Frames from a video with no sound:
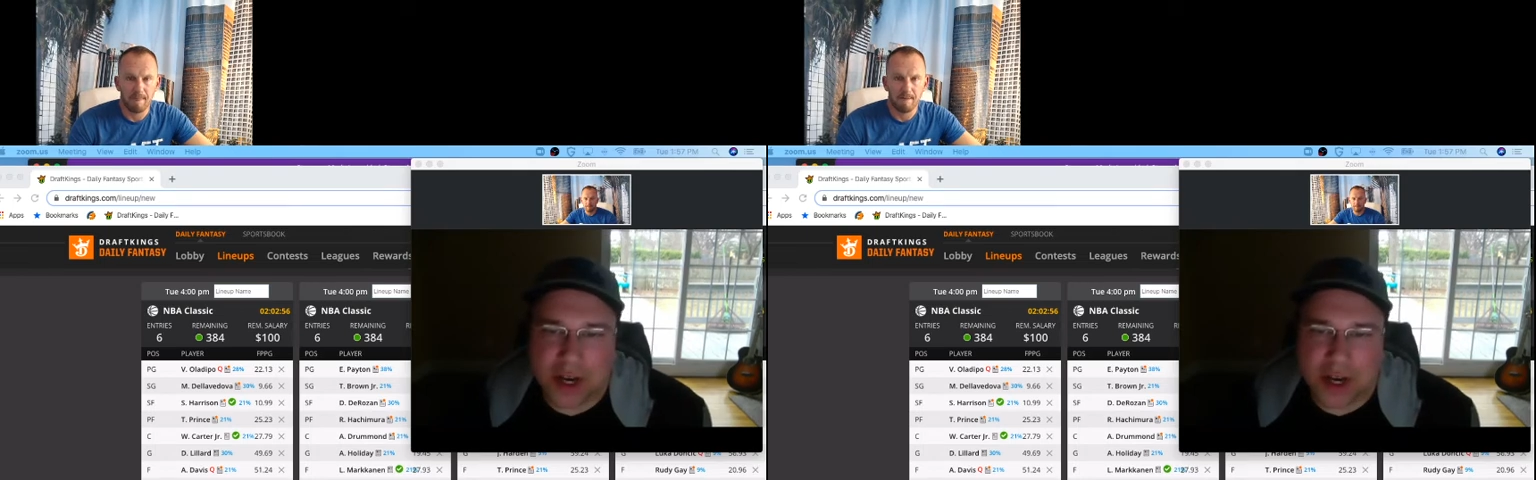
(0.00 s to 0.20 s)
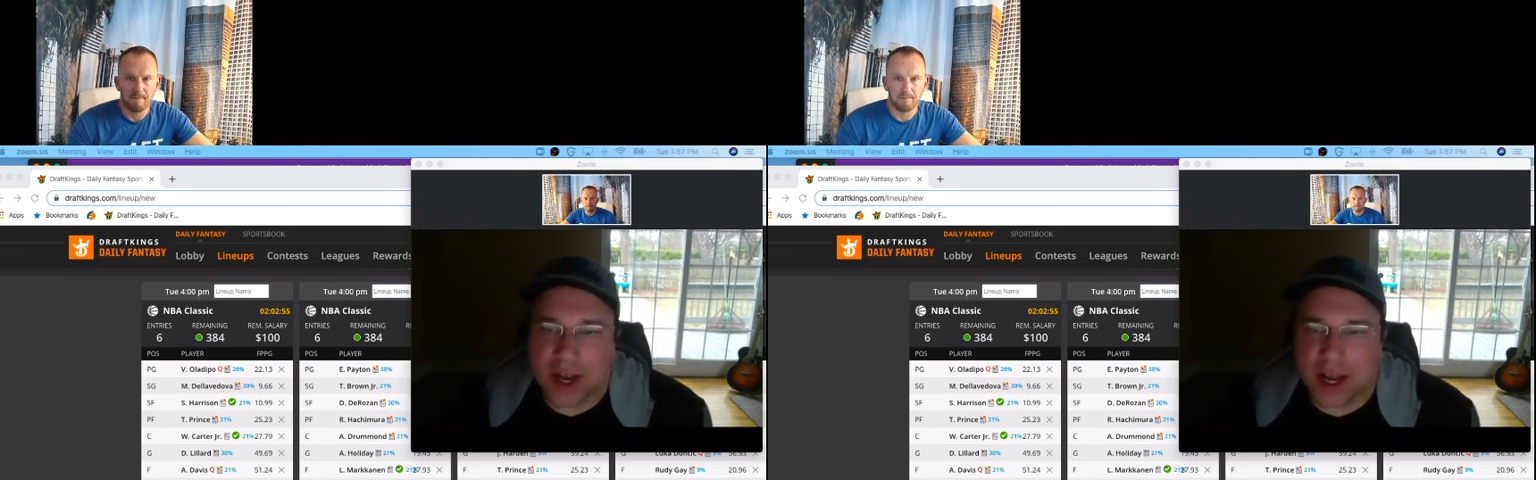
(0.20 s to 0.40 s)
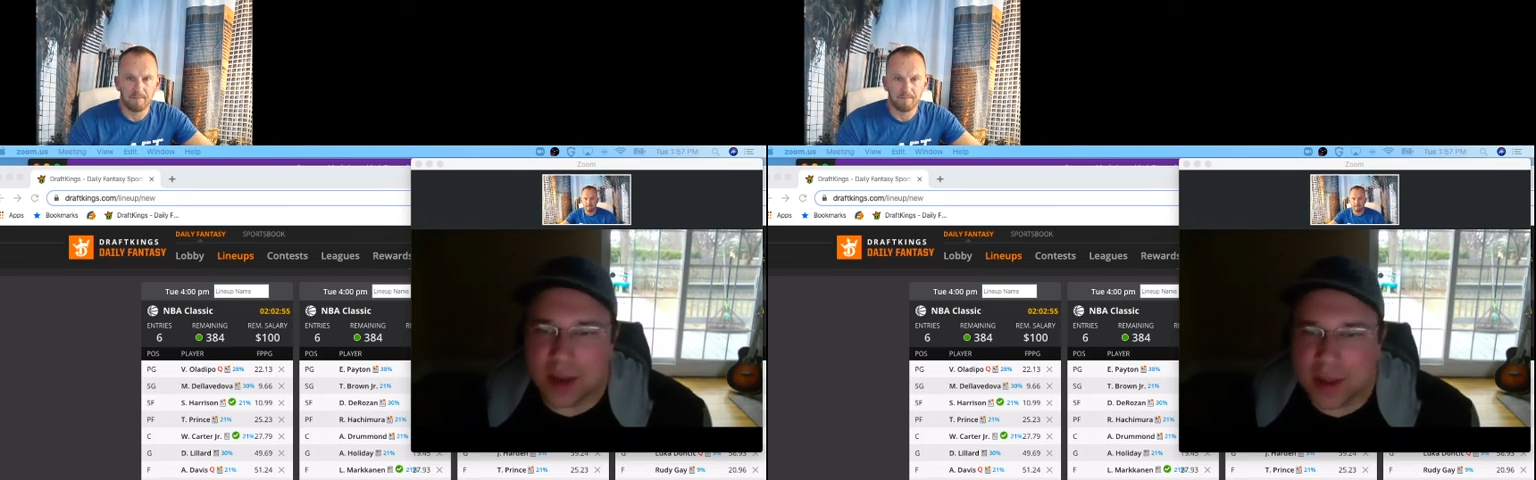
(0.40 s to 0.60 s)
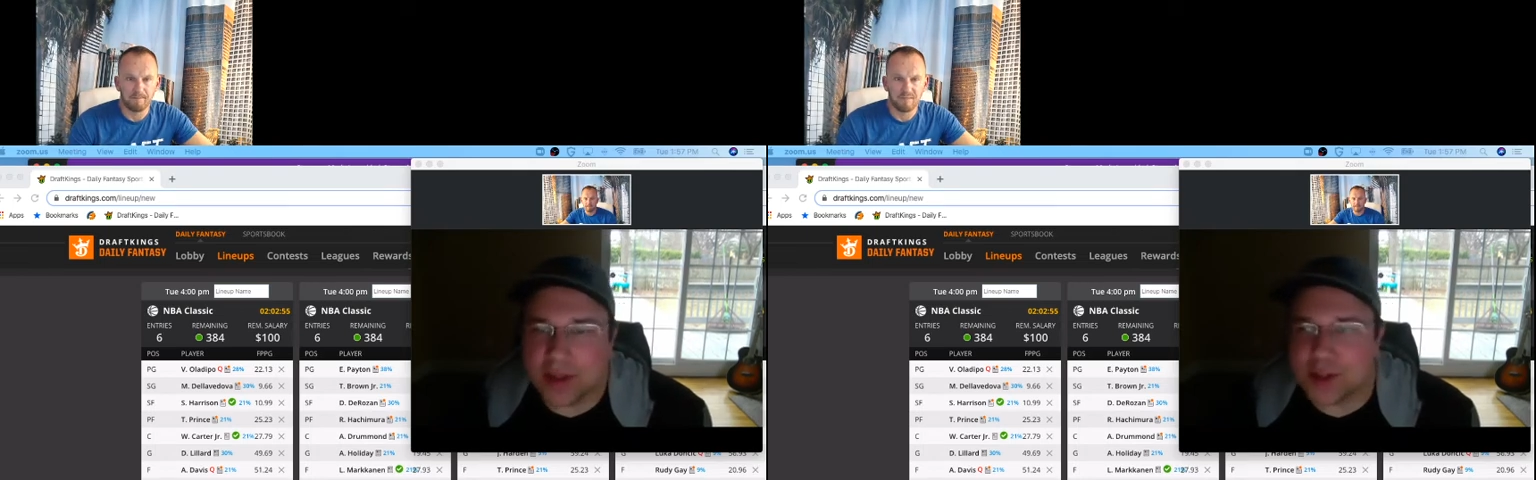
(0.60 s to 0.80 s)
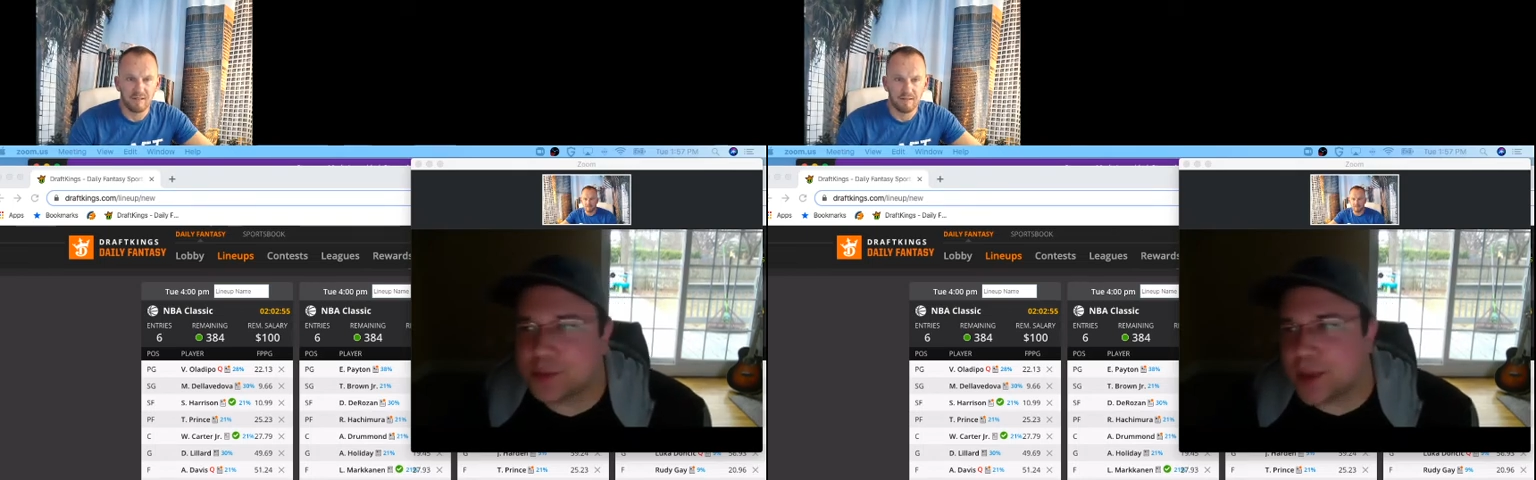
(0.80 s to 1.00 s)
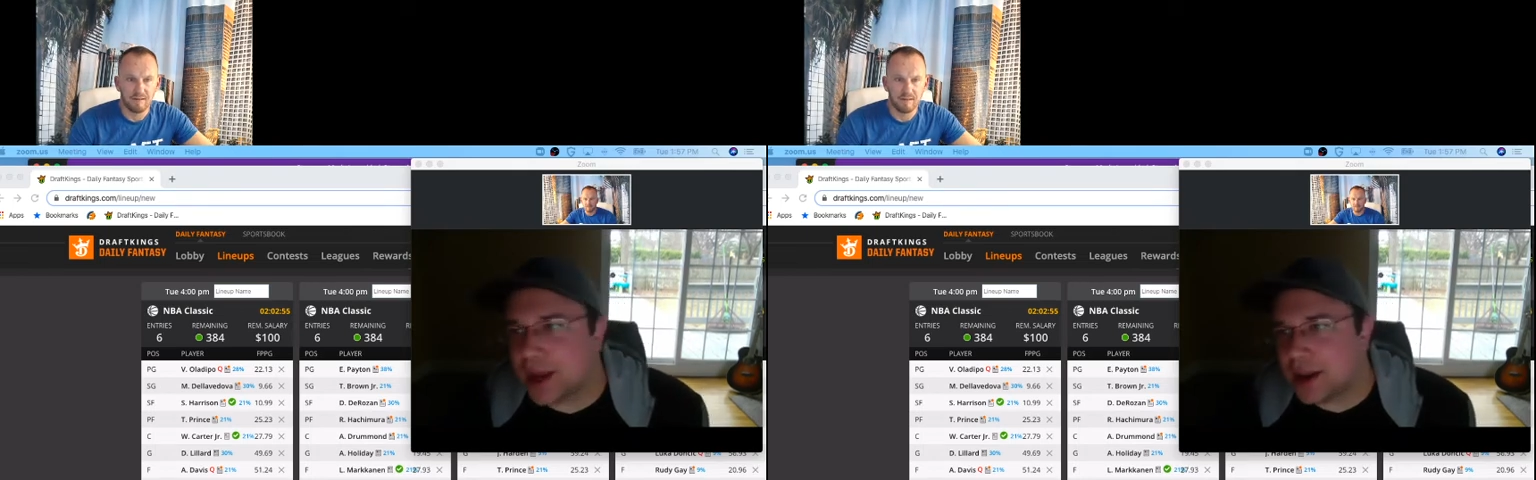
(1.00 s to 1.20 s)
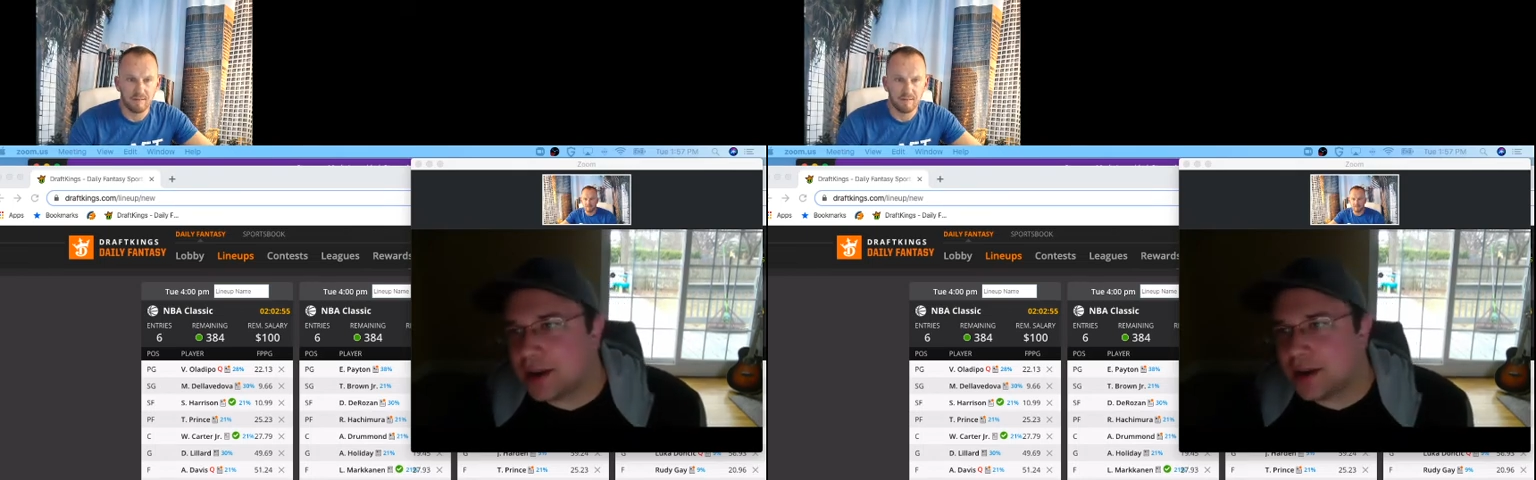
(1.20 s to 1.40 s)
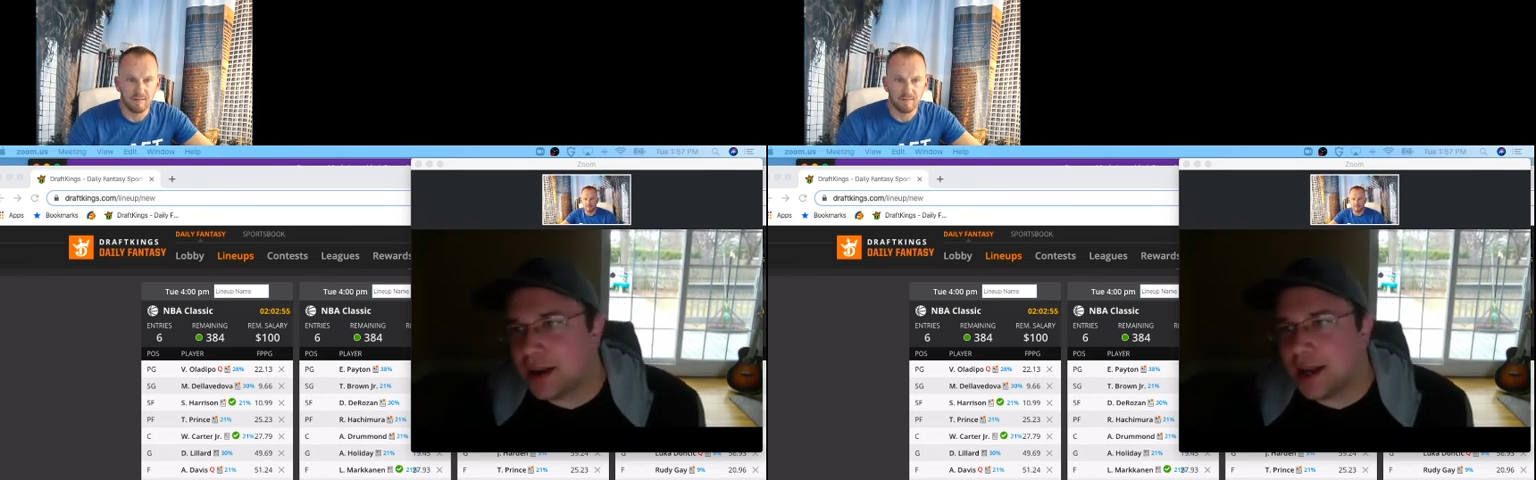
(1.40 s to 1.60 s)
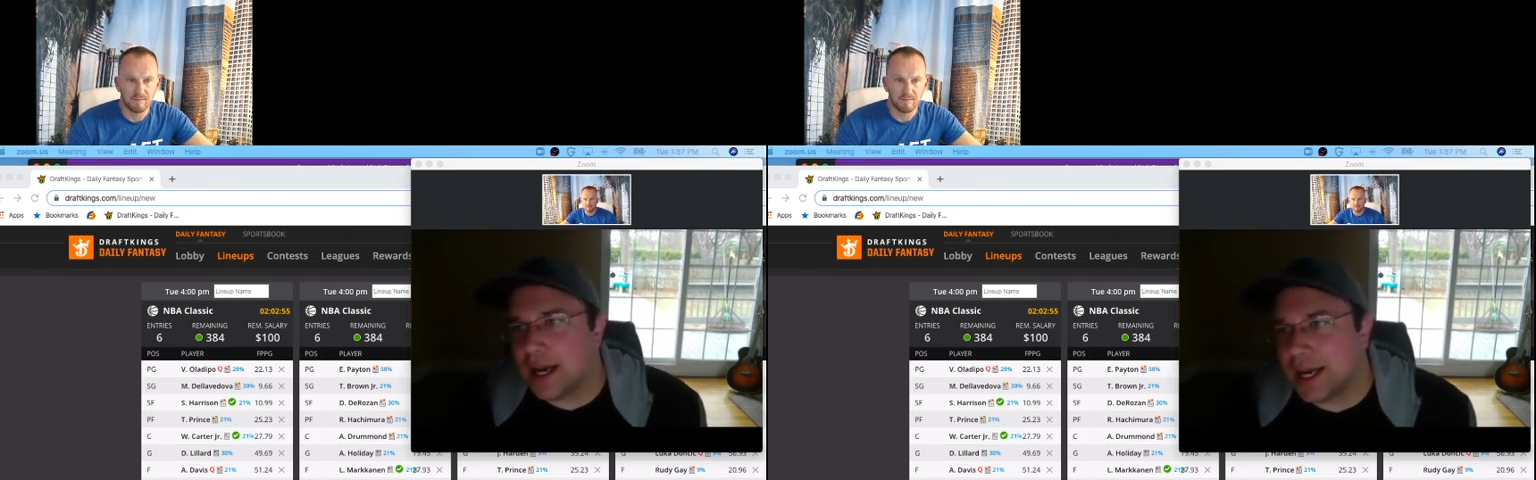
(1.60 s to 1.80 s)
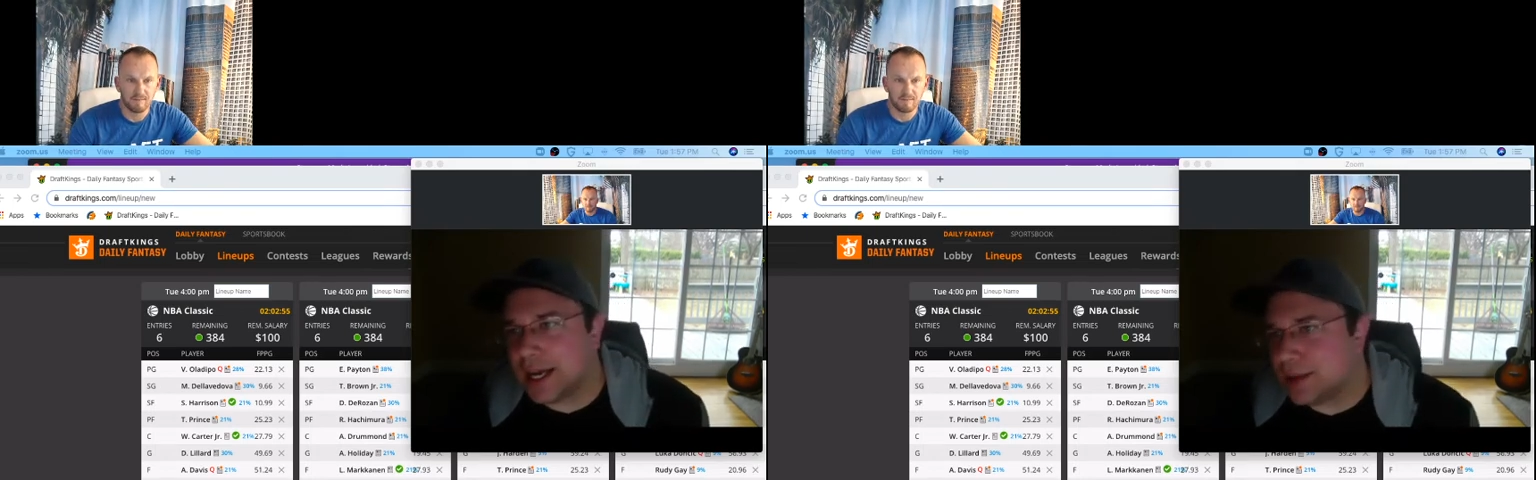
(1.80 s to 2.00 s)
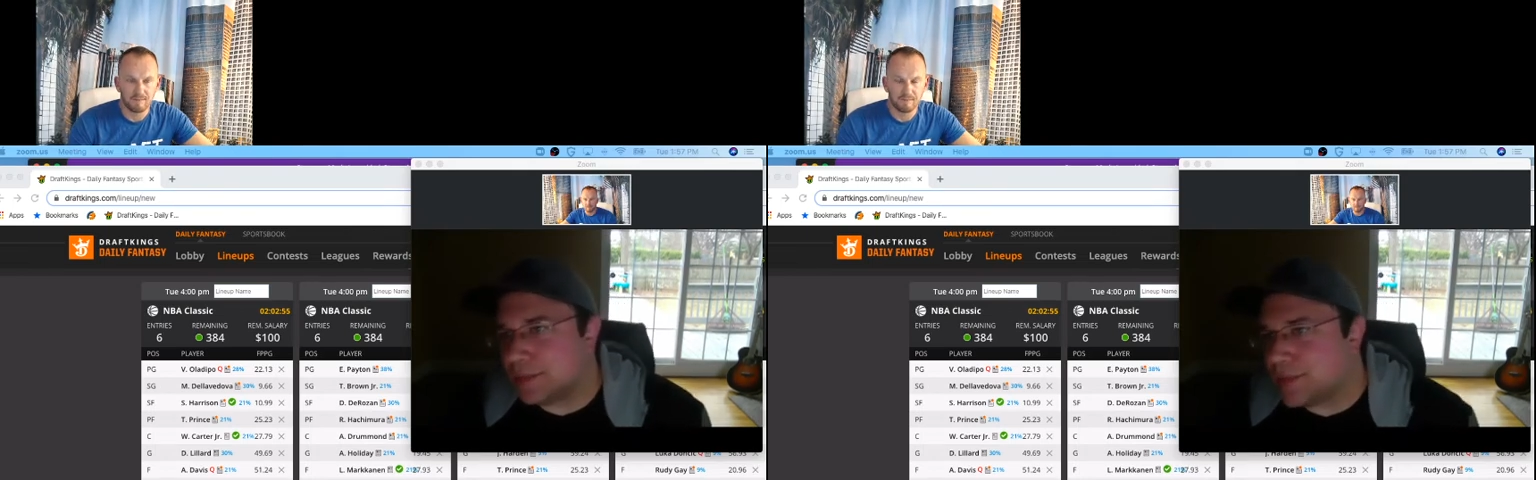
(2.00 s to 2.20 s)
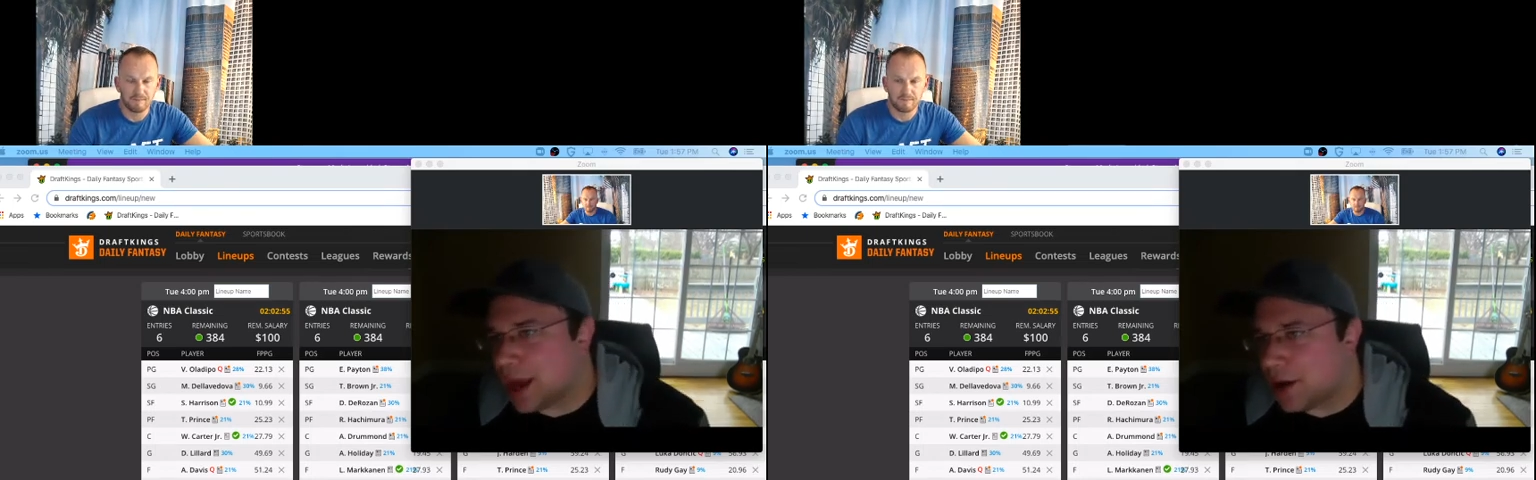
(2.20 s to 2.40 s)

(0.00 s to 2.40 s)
In this span, Aaron